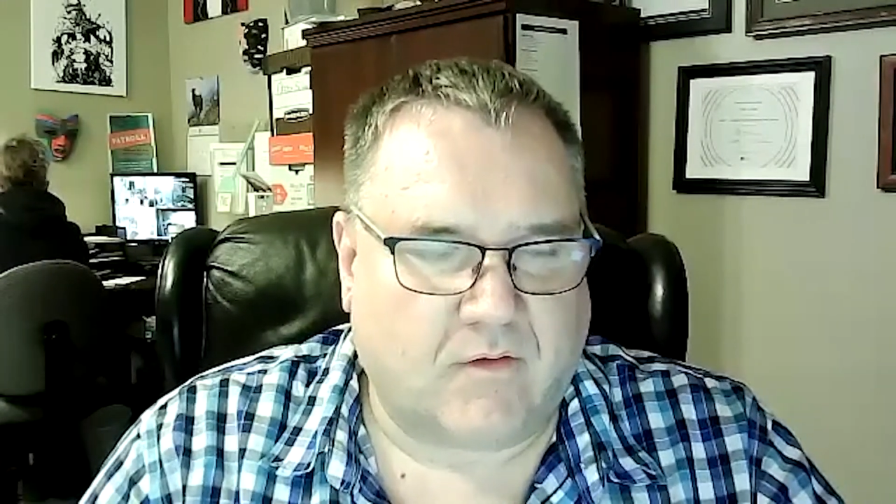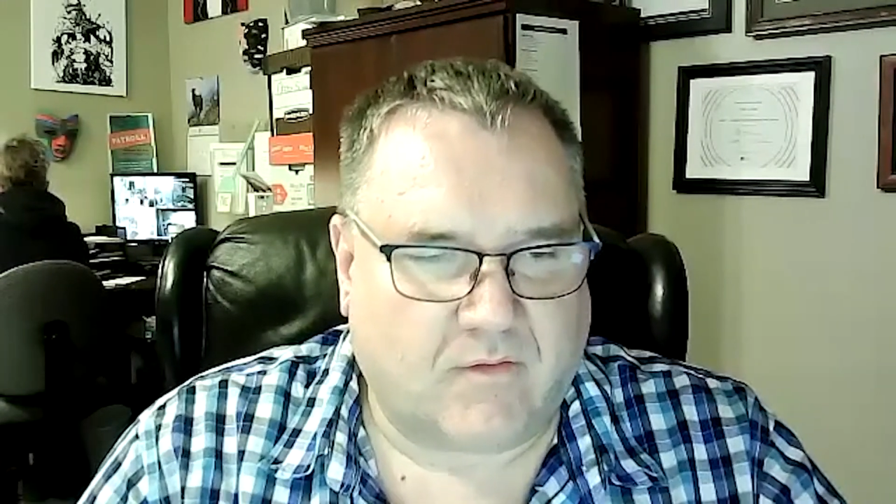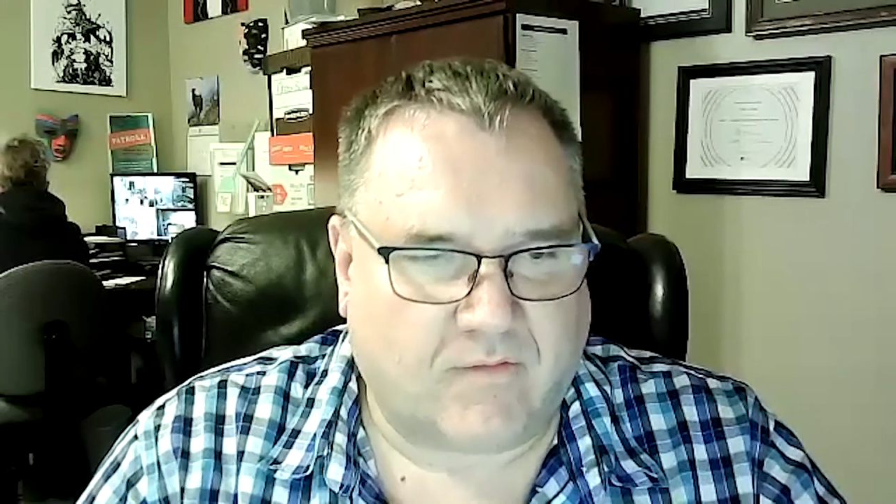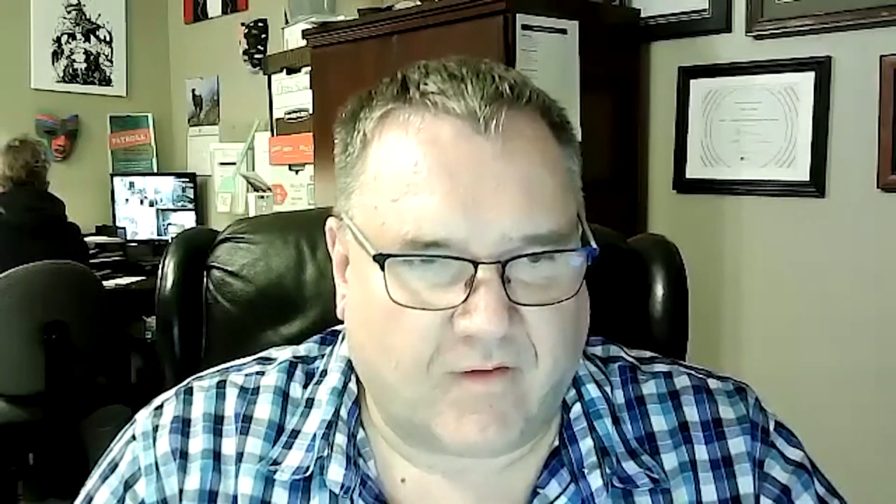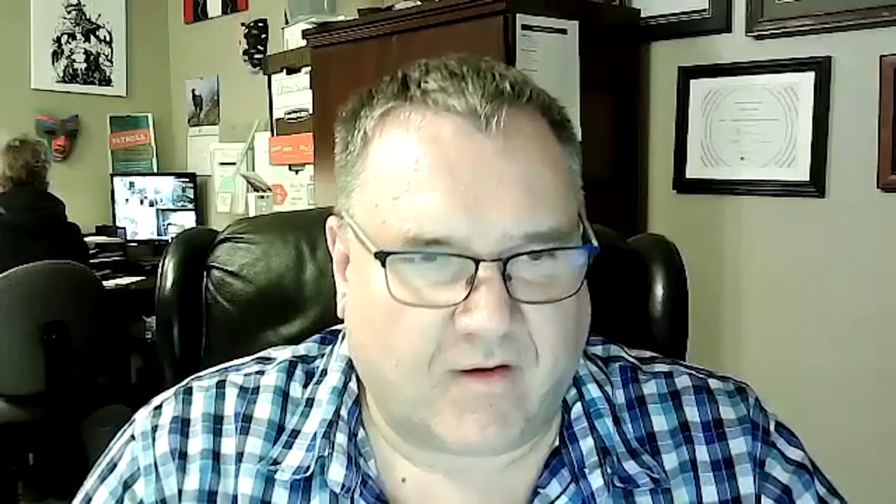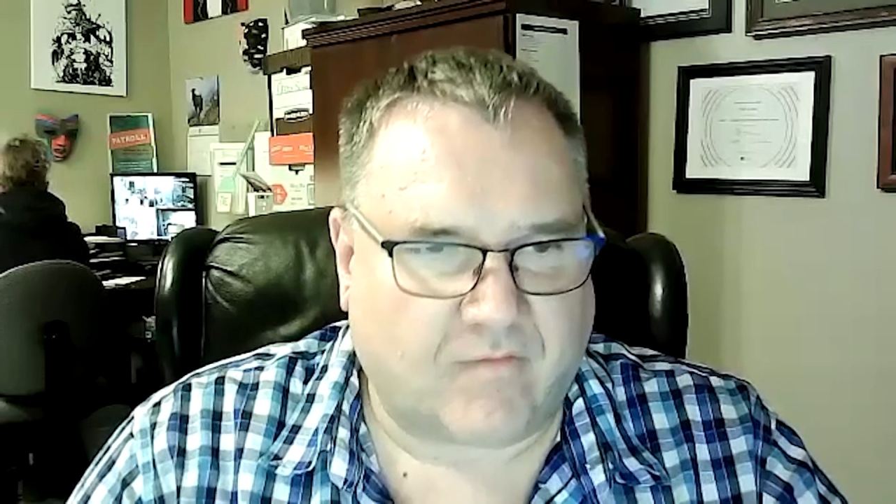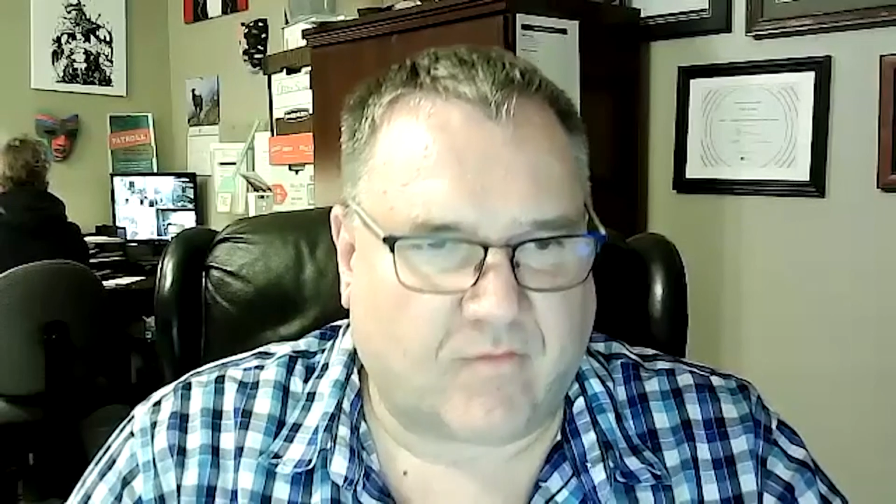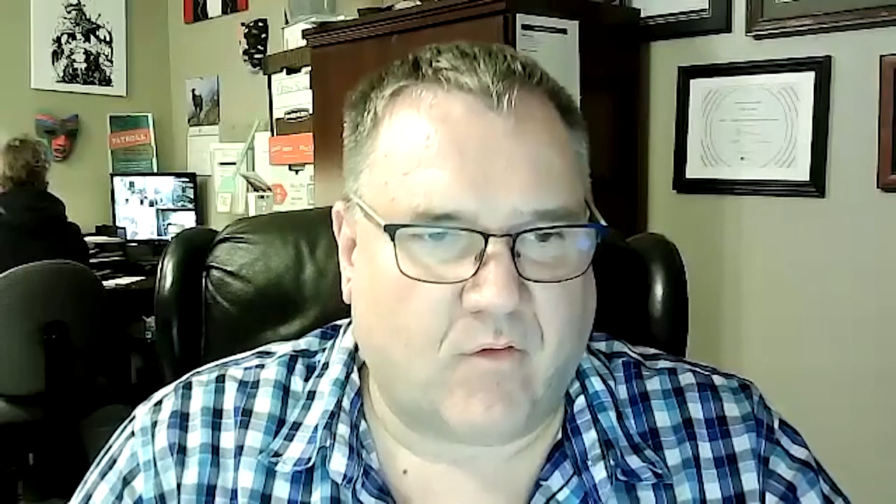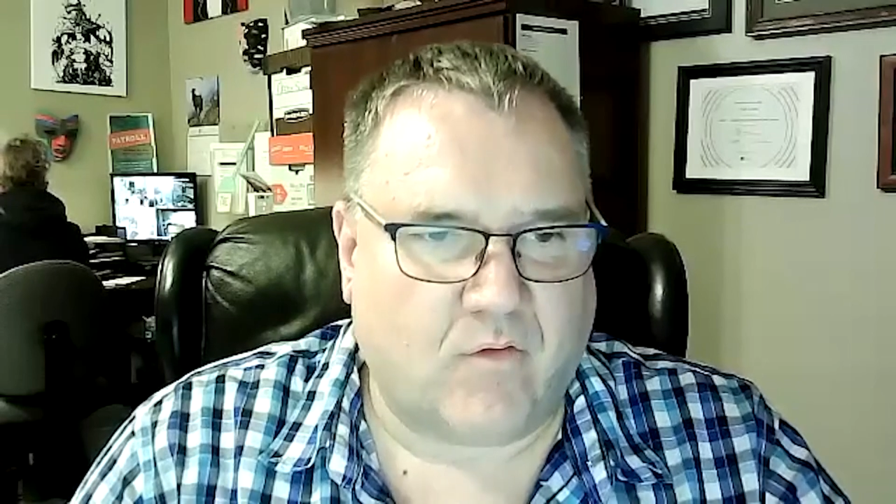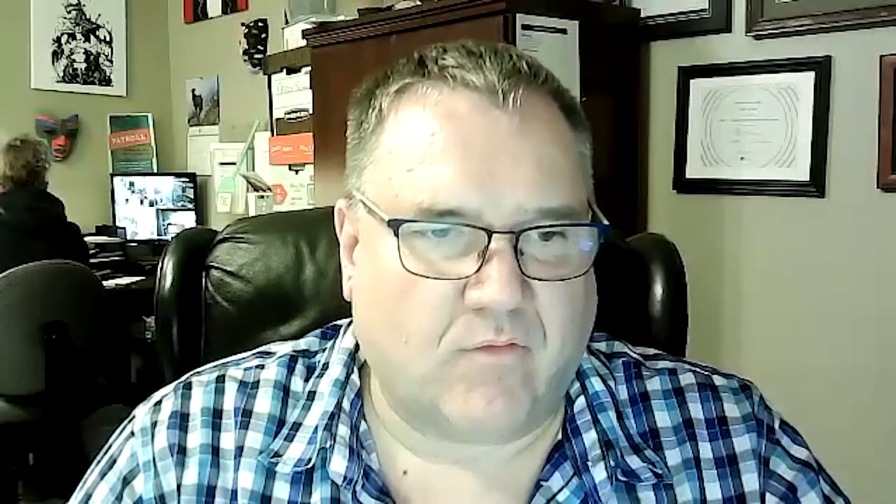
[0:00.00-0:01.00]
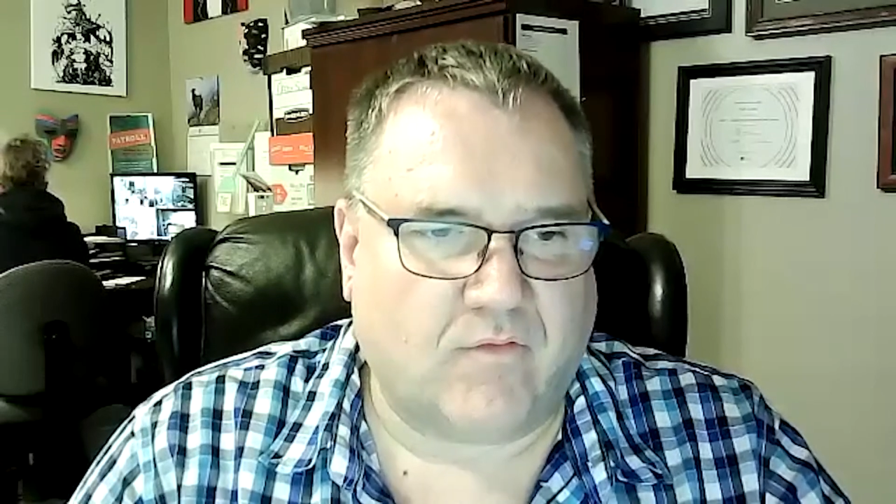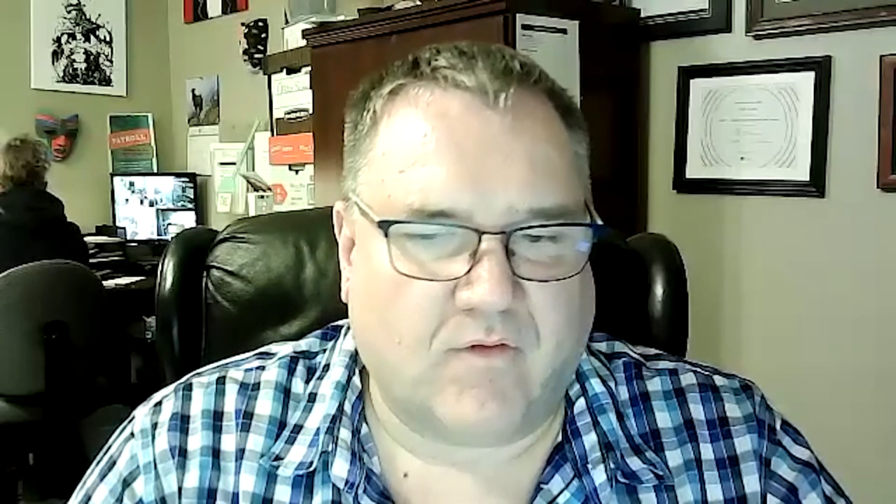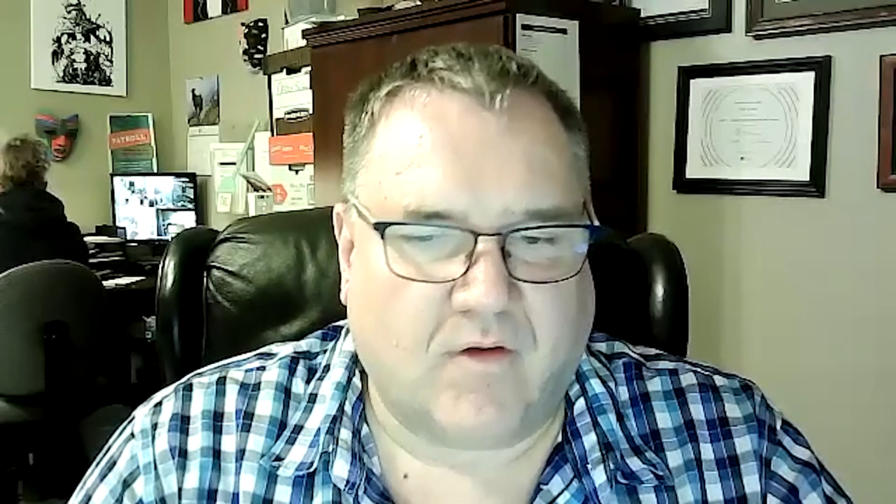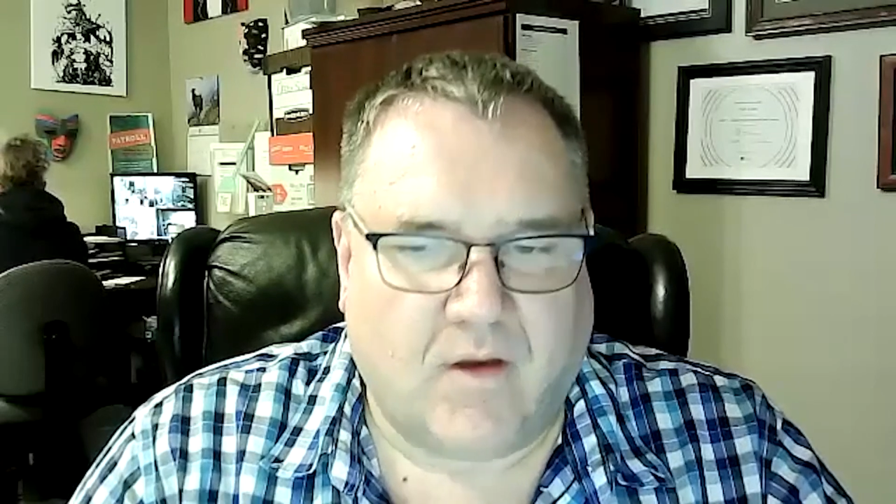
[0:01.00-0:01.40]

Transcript: CSOs.